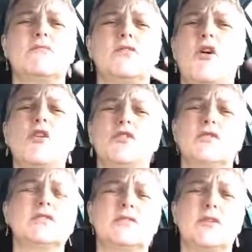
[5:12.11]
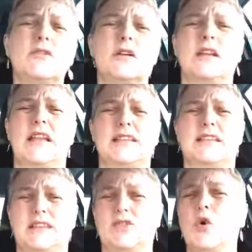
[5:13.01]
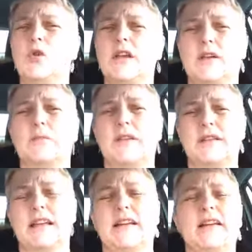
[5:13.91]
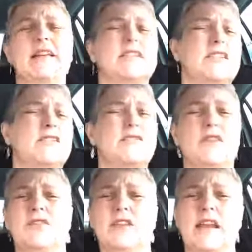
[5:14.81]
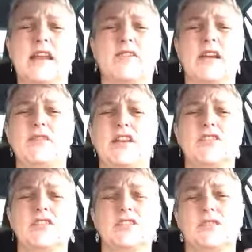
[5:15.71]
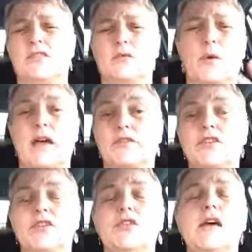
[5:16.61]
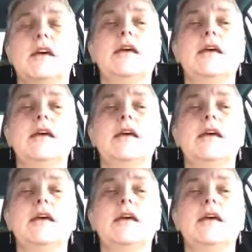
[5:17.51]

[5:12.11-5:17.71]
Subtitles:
not useful unless it's totally completely derelict and you've never done any renovations or whatever to it.